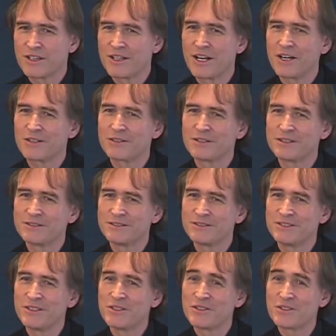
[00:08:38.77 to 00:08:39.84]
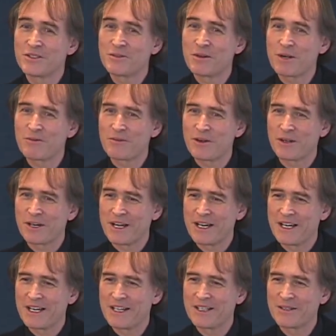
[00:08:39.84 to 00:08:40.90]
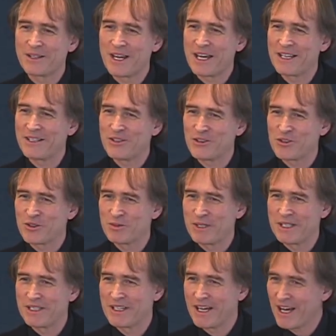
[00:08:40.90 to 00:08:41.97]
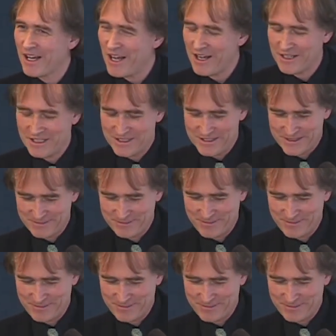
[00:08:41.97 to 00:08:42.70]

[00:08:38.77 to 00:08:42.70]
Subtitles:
Loughran used to work for. They used to be colleagues.